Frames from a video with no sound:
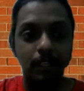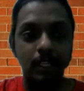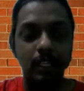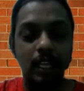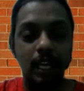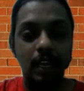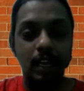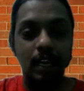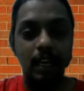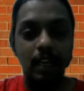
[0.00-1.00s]
Then
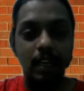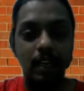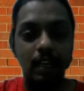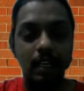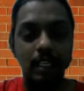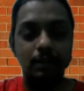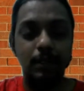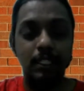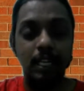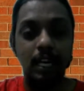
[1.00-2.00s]

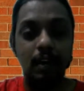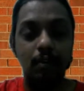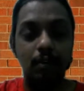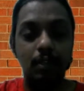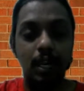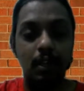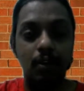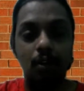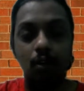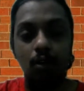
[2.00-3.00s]
especially how to
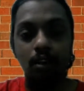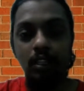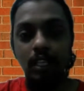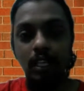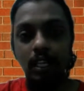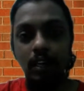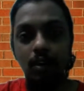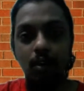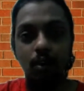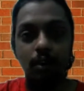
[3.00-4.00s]
control the
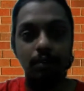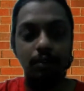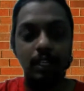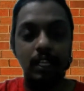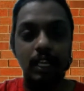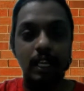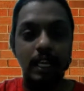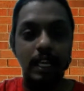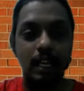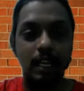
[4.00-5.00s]
code with the Git
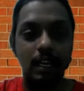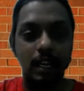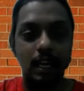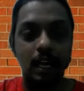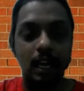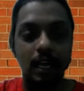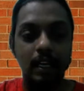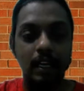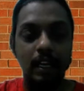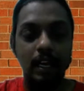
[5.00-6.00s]
and
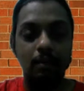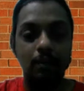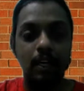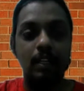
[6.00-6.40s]
GitLab.